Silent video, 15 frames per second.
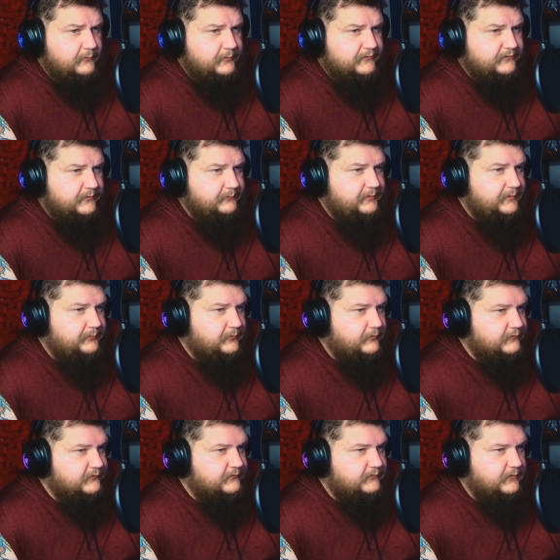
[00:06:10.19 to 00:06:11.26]
but some people are
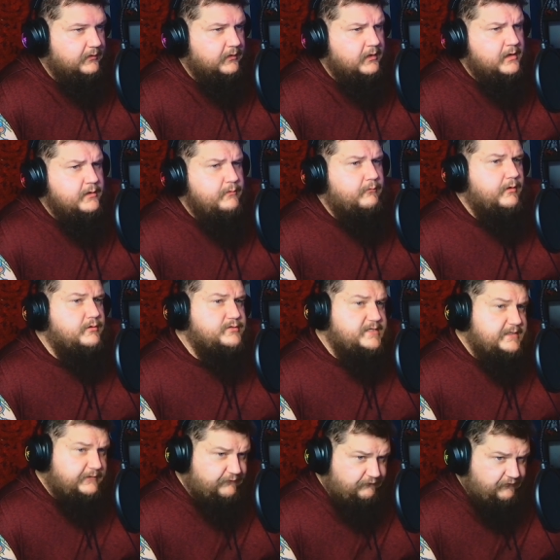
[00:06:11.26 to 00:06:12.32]
just like, "Well,
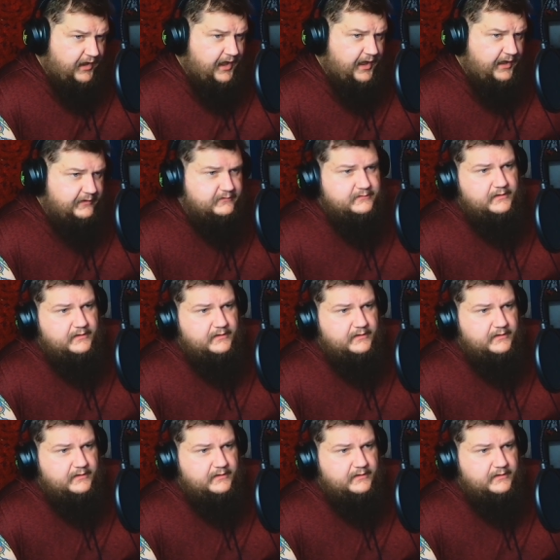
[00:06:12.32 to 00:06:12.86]
she's fat.